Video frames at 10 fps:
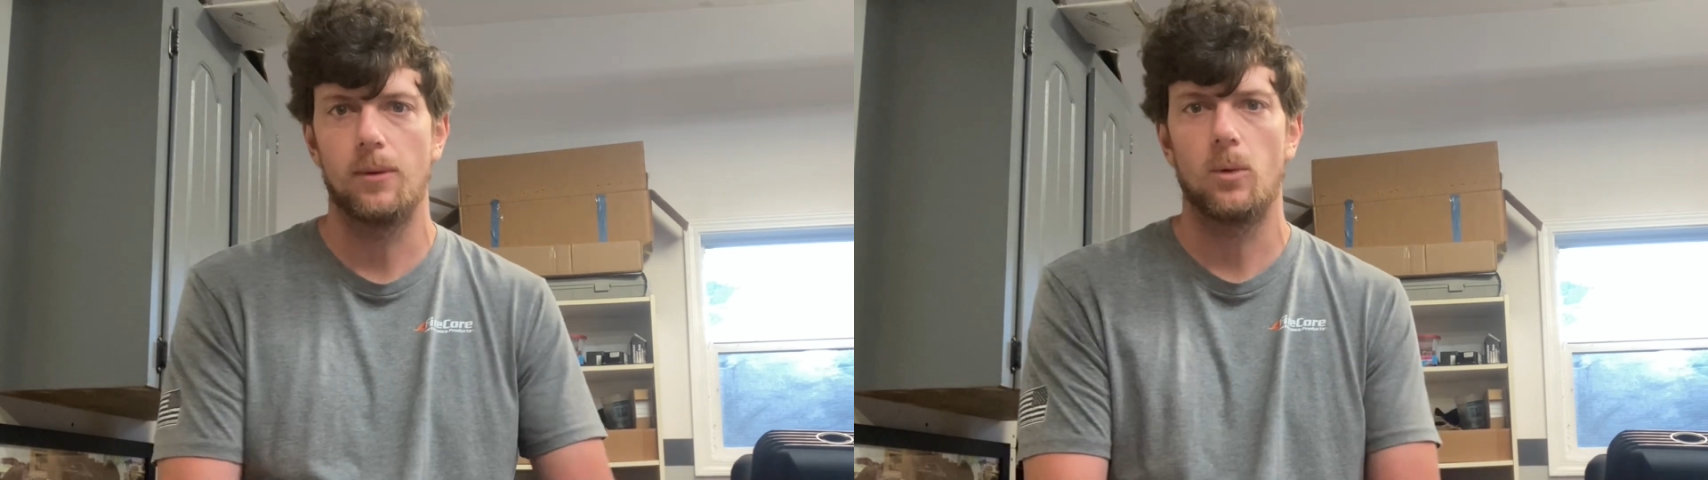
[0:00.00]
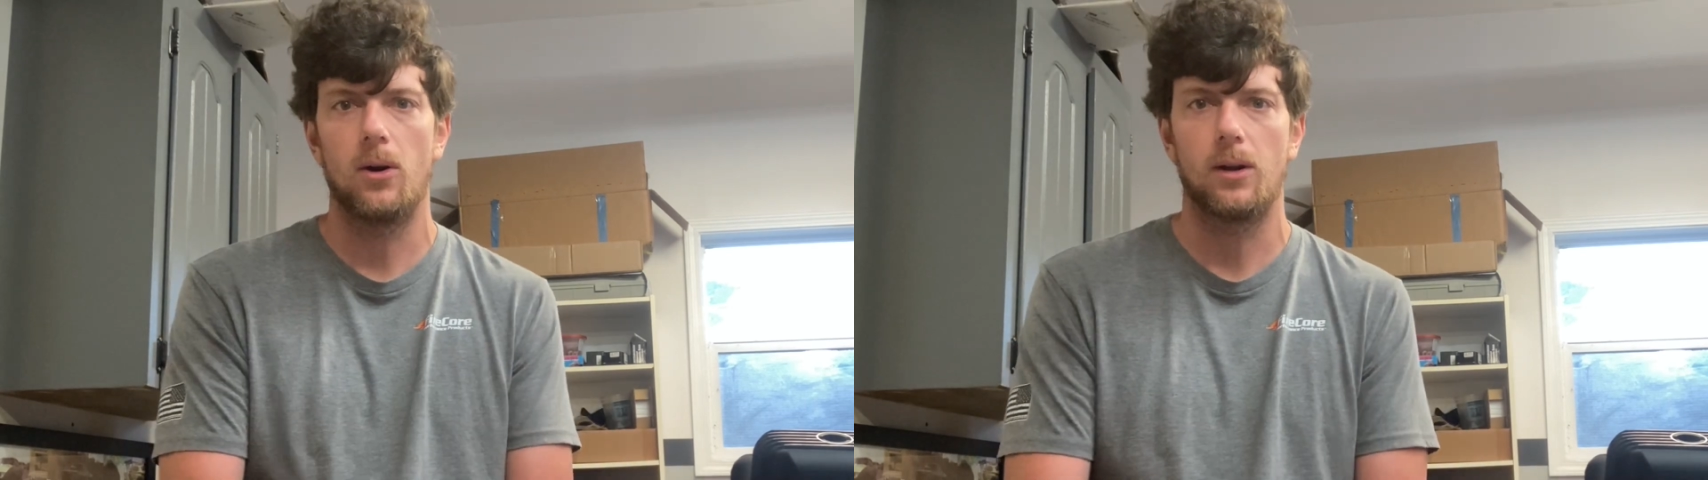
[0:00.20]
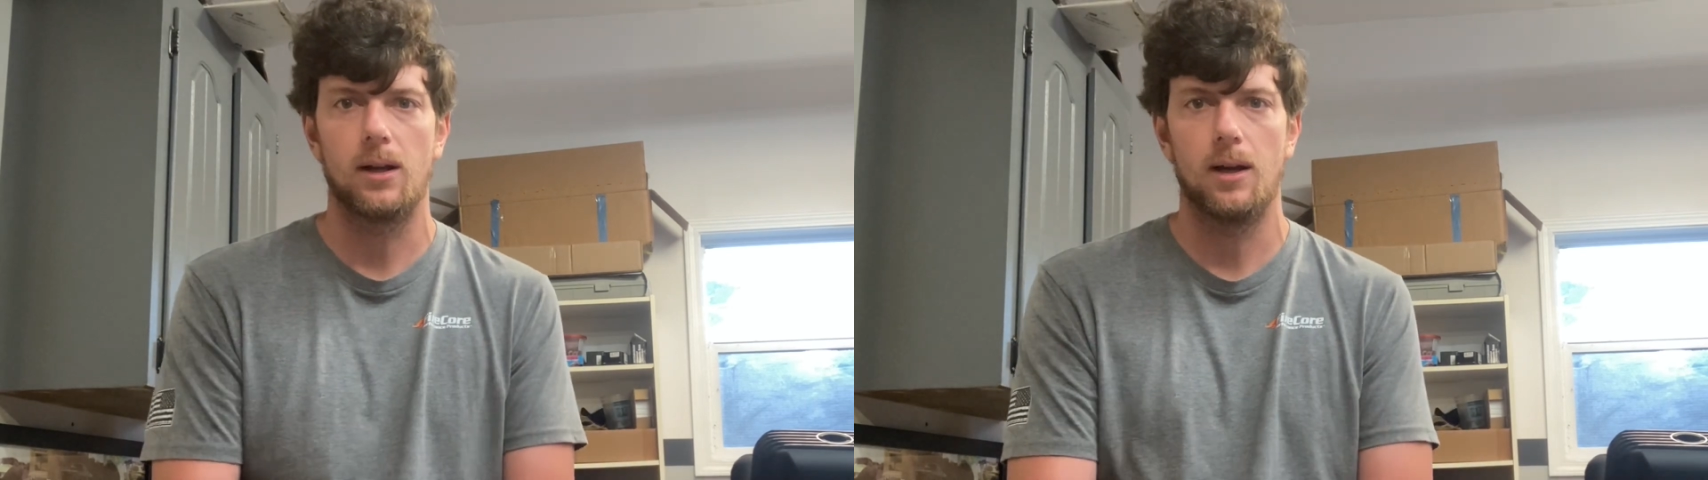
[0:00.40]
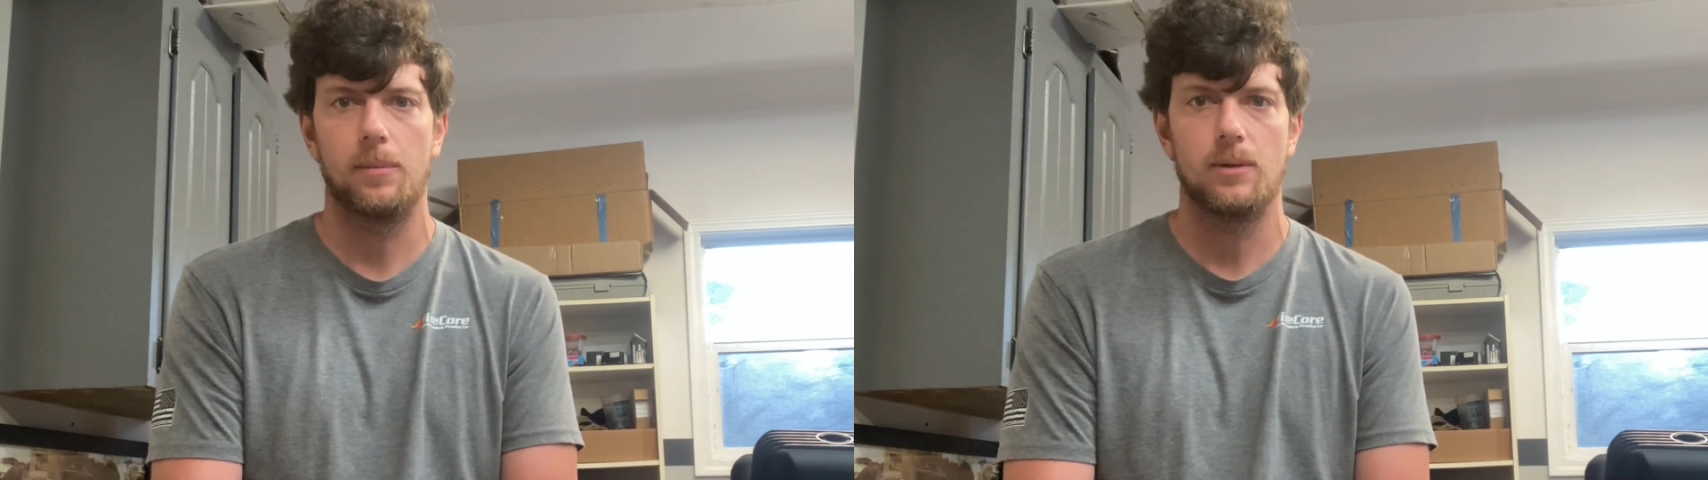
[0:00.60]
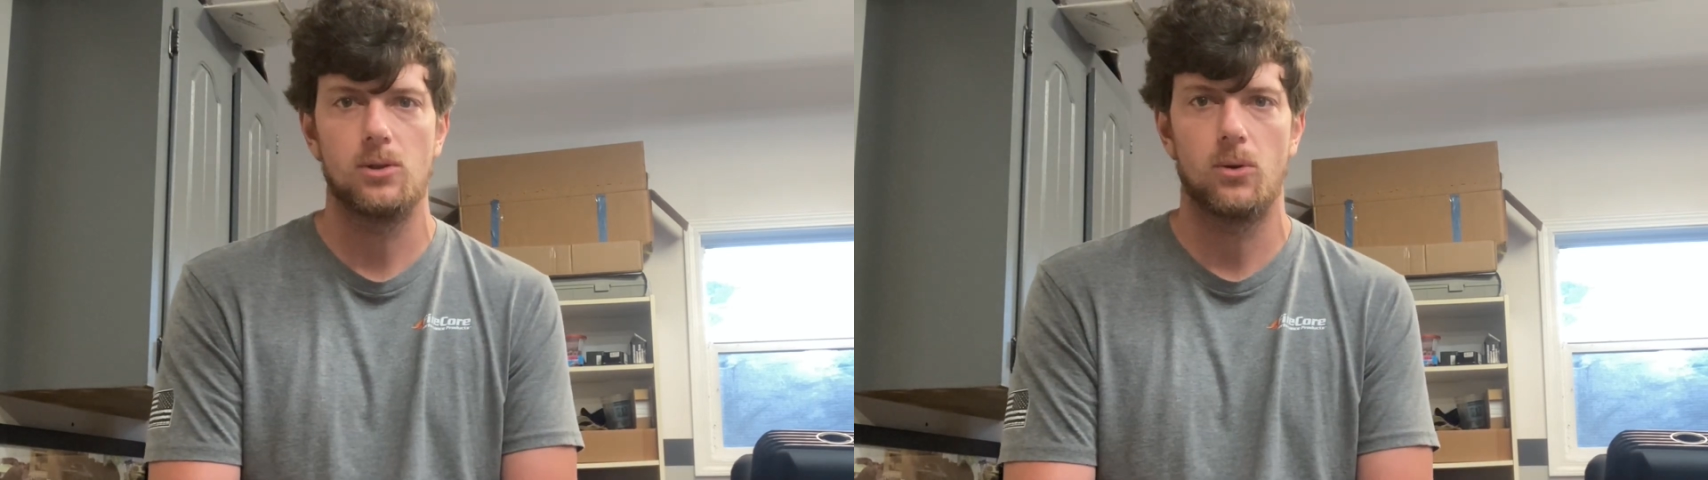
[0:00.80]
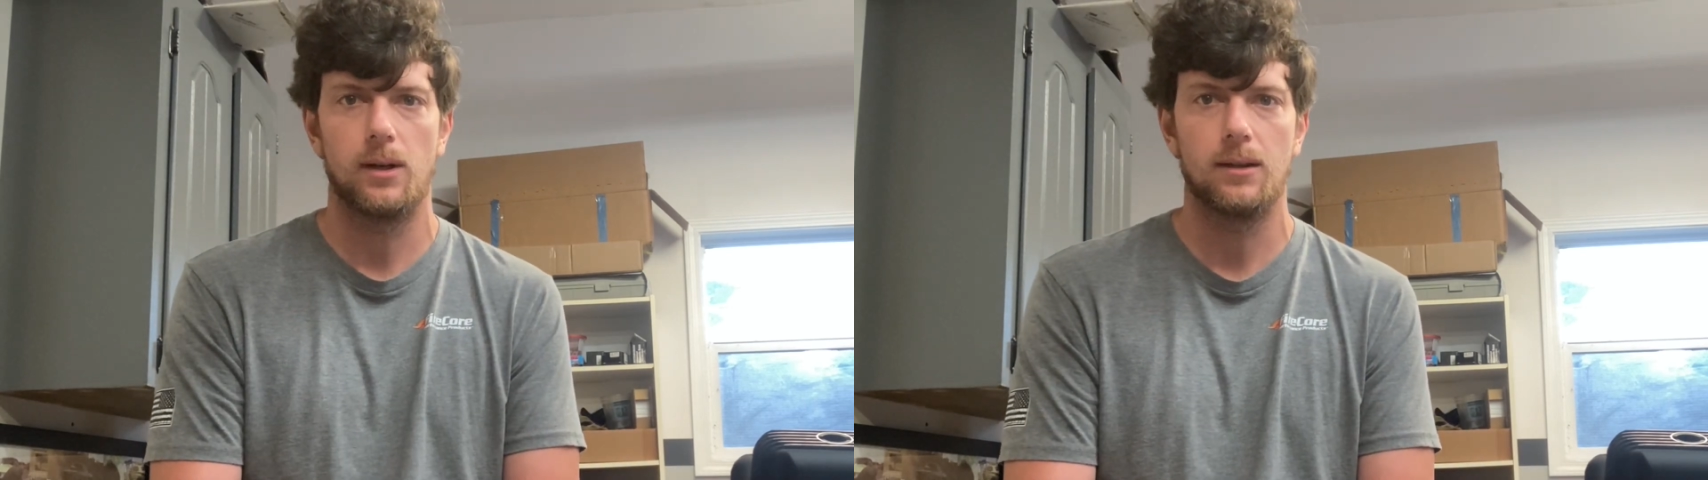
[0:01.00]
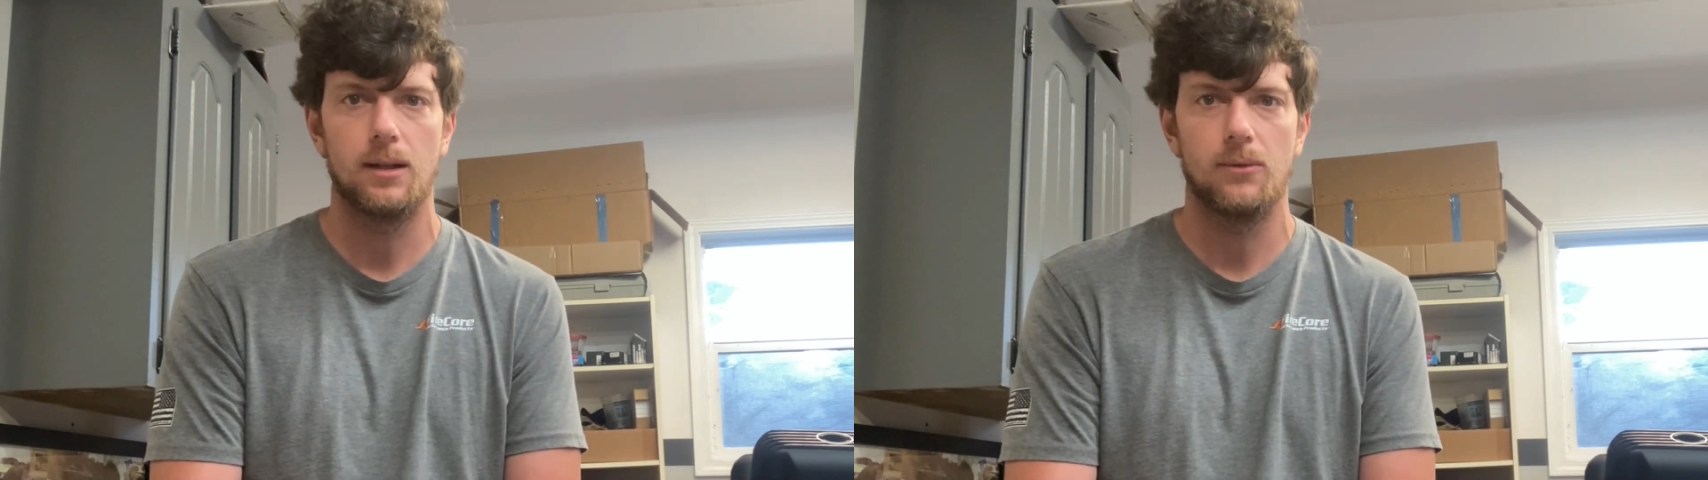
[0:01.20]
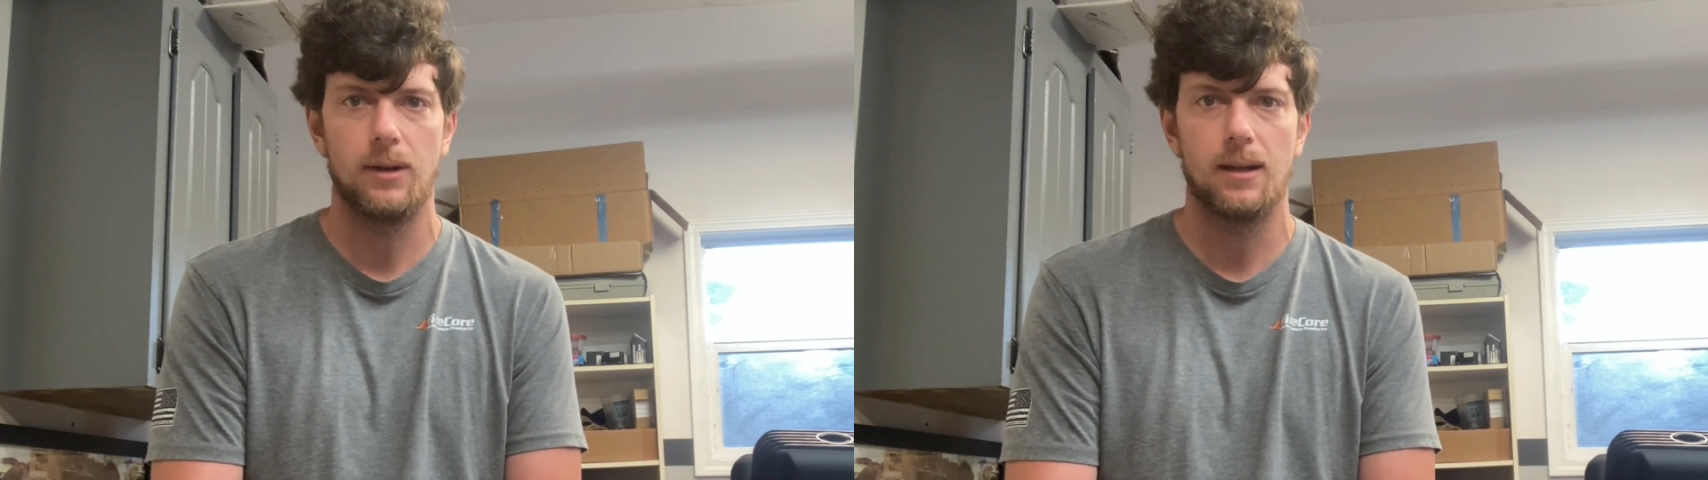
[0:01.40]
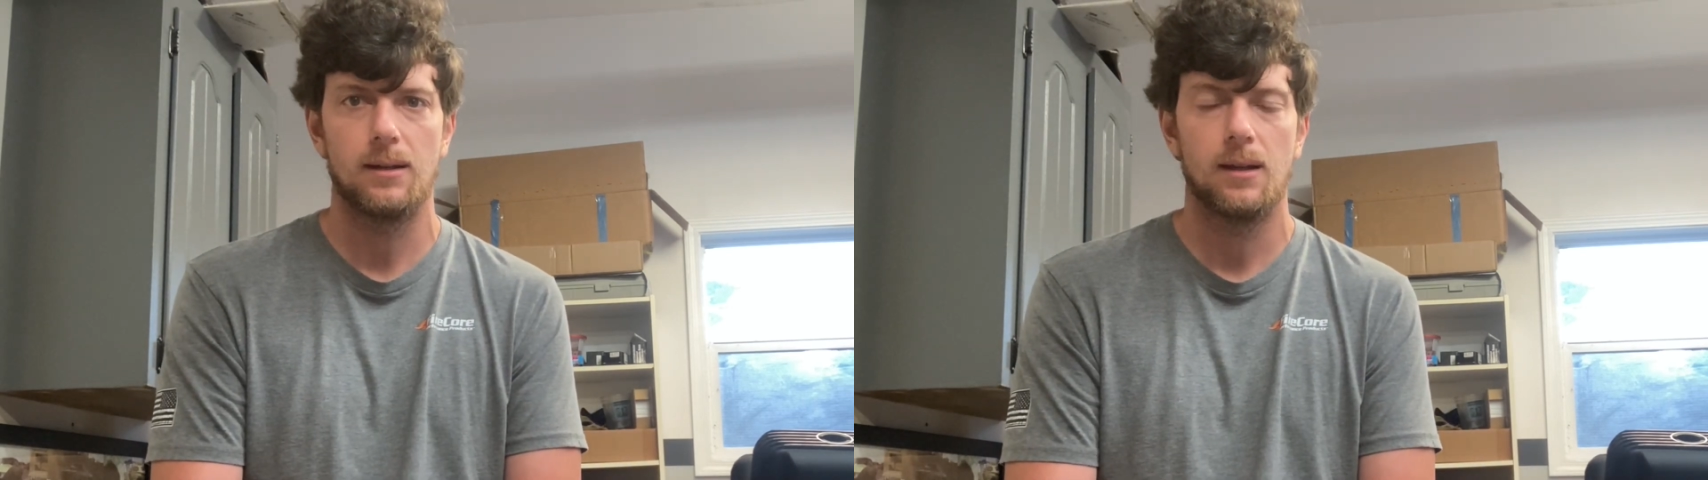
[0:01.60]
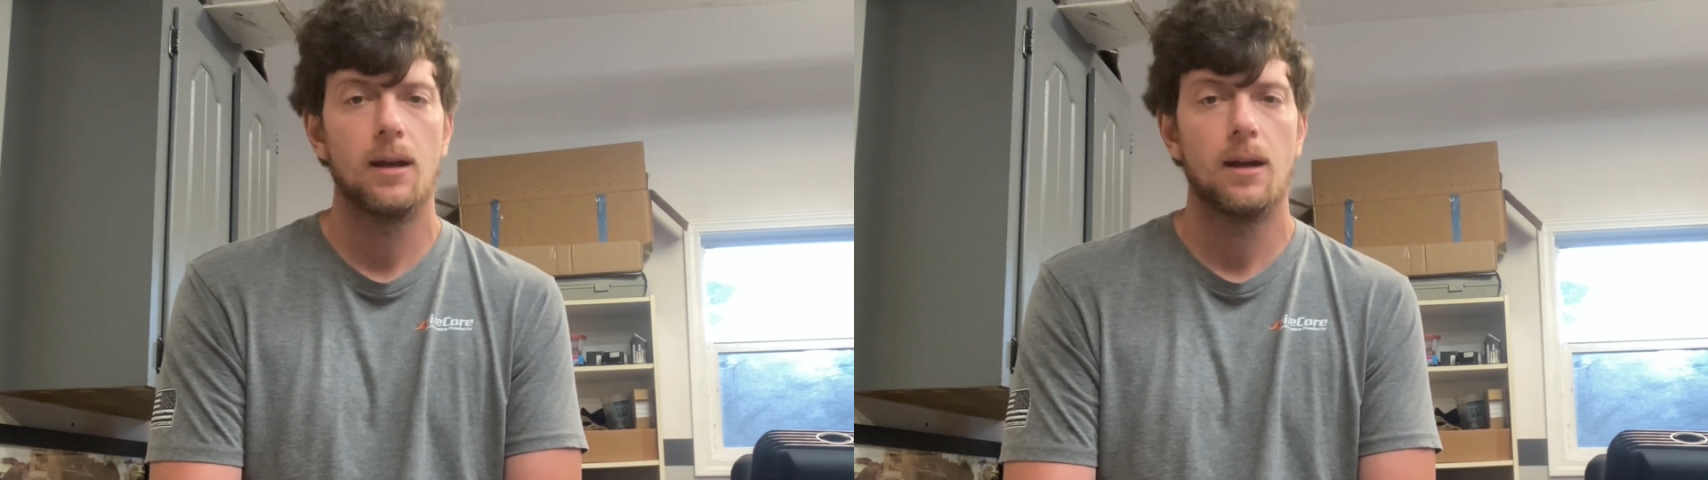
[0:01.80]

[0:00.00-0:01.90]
from walking up and joining the event.